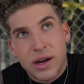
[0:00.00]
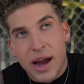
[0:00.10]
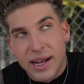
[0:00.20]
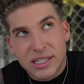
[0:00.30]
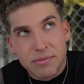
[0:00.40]

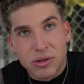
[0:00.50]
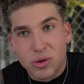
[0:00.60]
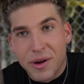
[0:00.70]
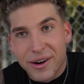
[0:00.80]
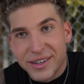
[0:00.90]
I had some
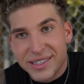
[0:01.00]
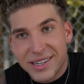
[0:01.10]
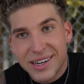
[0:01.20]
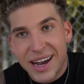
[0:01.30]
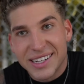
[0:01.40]
blueberries.
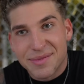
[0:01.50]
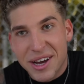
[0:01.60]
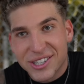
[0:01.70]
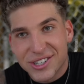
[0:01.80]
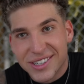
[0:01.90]
I had some
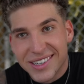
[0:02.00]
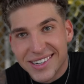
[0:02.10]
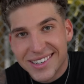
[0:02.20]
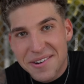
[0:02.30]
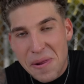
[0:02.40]
extra
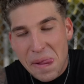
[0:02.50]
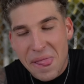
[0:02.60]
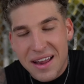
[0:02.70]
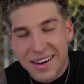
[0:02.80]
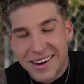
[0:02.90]

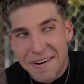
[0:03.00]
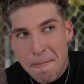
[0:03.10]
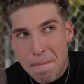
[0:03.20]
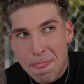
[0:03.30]
um,